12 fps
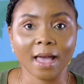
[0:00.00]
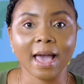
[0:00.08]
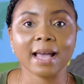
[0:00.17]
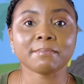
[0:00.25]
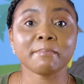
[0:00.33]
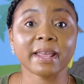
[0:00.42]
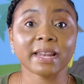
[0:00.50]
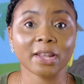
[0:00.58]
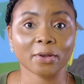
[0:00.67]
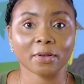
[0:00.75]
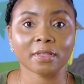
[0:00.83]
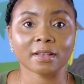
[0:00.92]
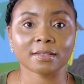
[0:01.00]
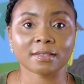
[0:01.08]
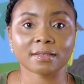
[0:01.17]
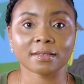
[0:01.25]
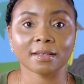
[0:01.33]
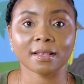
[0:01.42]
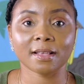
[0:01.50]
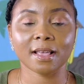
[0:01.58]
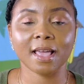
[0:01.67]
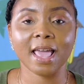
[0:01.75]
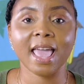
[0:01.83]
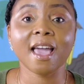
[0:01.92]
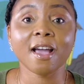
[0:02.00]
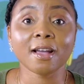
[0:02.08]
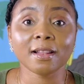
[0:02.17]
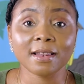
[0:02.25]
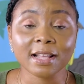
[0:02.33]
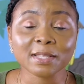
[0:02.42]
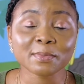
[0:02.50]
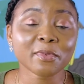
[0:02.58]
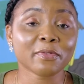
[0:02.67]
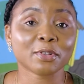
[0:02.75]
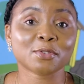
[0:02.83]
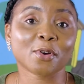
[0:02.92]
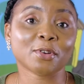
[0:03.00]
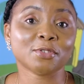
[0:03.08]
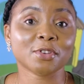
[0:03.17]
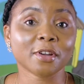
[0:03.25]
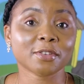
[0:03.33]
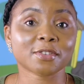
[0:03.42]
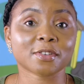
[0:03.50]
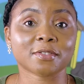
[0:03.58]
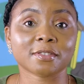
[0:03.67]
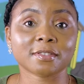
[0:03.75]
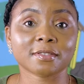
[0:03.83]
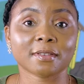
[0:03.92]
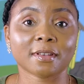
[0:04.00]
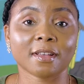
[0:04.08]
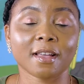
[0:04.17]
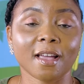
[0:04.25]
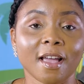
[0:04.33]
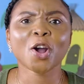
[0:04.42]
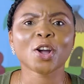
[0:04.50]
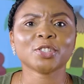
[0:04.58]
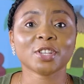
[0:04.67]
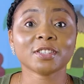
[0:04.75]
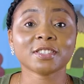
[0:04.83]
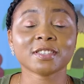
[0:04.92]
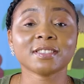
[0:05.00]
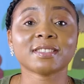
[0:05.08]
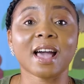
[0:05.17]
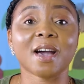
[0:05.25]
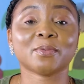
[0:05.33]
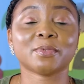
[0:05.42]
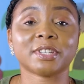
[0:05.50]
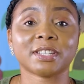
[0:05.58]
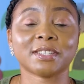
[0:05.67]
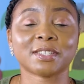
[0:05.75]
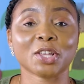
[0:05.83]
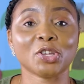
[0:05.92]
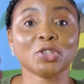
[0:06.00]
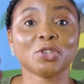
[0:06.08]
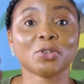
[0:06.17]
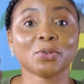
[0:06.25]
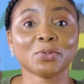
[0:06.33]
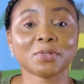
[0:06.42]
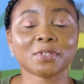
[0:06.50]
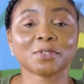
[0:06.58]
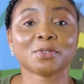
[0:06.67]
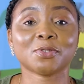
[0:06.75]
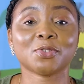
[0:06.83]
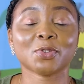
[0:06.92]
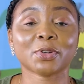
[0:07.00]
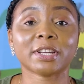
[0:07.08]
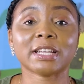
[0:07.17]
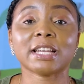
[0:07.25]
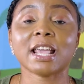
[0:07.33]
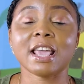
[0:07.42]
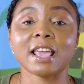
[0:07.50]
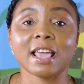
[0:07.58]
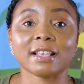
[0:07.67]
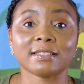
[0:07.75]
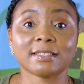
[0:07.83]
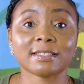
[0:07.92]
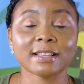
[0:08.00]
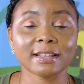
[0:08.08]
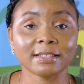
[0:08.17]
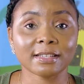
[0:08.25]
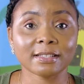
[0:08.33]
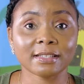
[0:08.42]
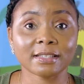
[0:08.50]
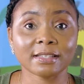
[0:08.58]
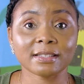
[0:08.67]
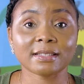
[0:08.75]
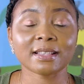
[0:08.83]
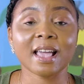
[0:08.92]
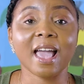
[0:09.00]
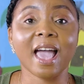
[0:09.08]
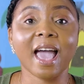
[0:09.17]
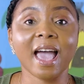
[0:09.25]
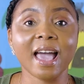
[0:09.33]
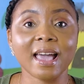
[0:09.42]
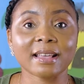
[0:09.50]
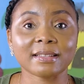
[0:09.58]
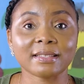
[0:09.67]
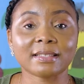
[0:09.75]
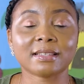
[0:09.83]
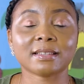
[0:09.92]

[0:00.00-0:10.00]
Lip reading: and many others. Let's move on to conjunctions. Conjunctions are words used to join sentences and